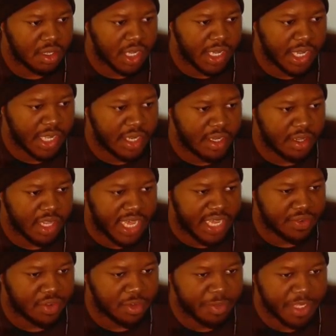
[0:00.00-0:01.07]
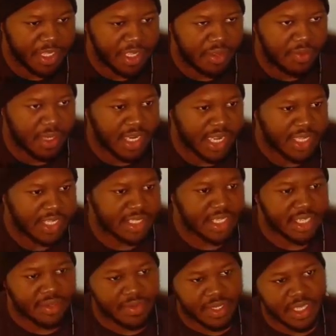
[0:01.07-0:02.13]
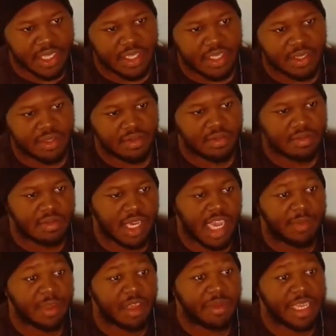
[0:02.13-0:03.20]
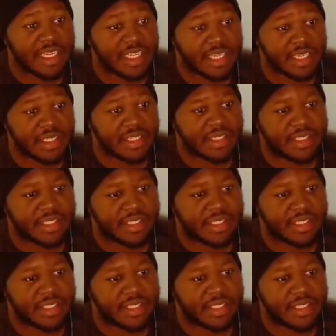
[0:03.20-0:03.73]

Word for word: and that will be what I stick with. I'm committing.